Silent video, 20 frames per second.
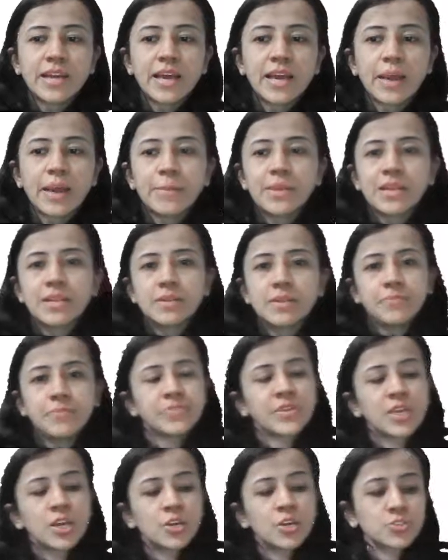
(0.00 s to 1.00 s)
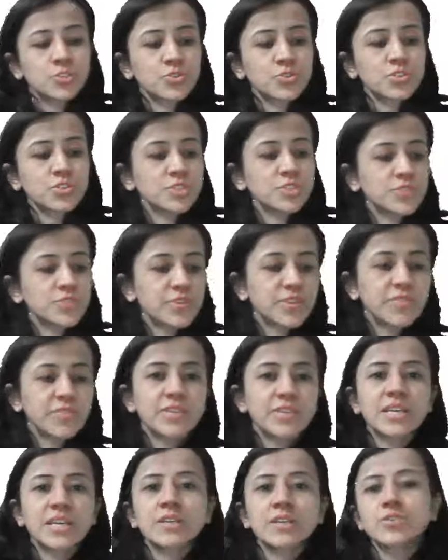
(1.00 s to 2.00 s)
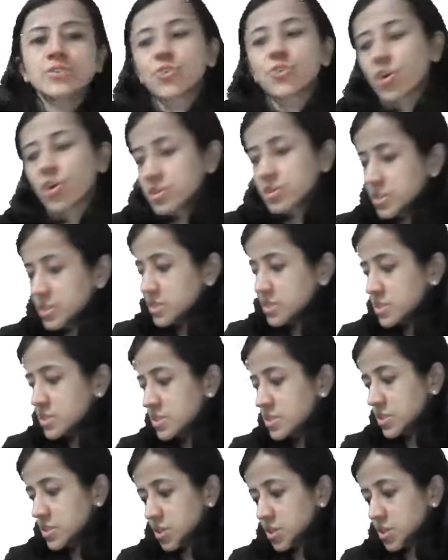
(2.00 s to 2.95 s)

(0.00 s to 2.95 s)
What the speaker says: ml. So this way we can draw this.